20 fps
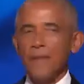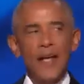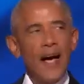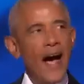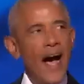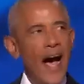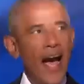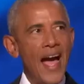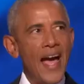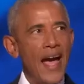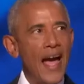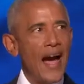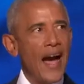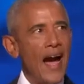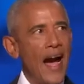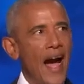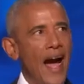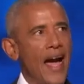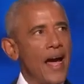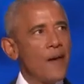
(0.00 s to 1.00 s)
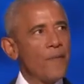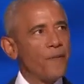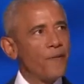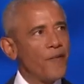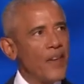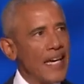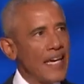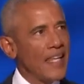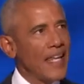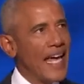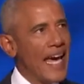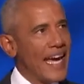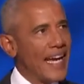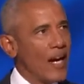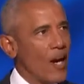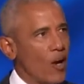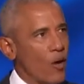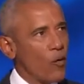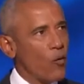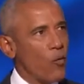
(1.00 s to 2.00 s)
I, I am
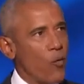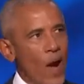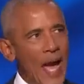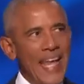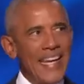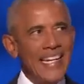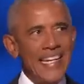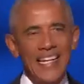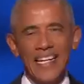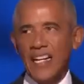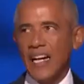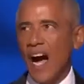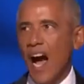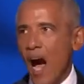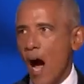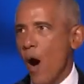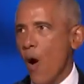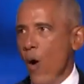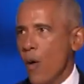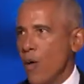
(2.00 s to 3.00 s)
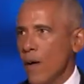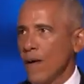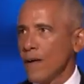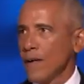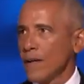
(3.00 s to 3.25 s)
feeling ready to go.